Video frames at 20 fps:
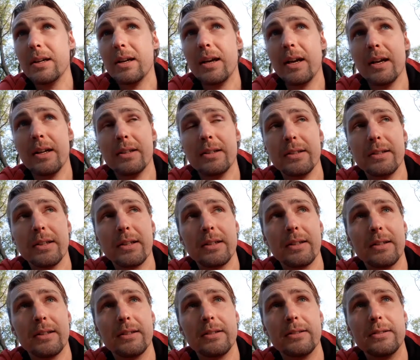and
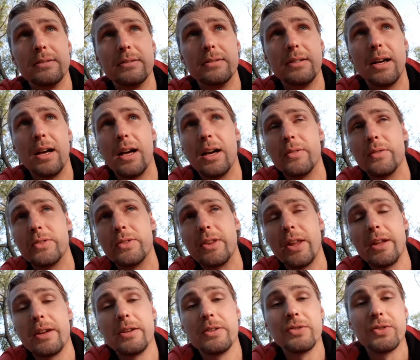I've
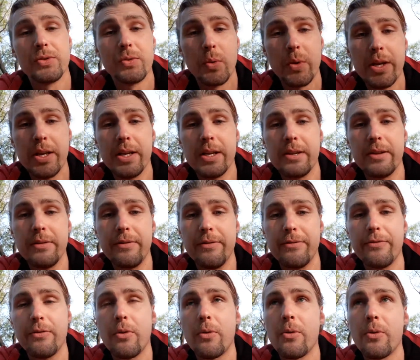stayed in Sweden
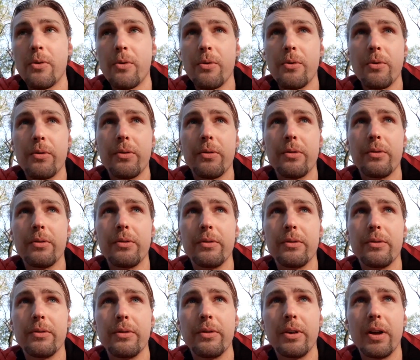for
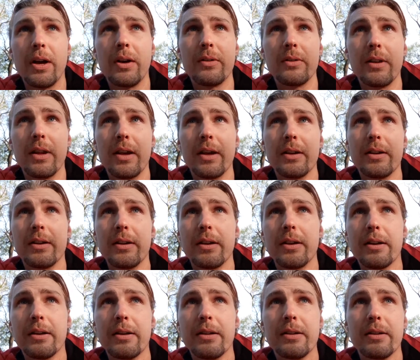now
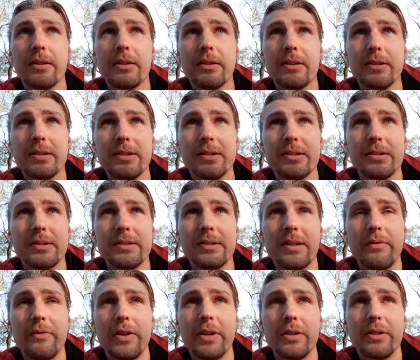like
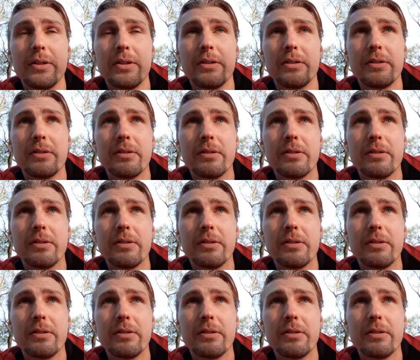seven,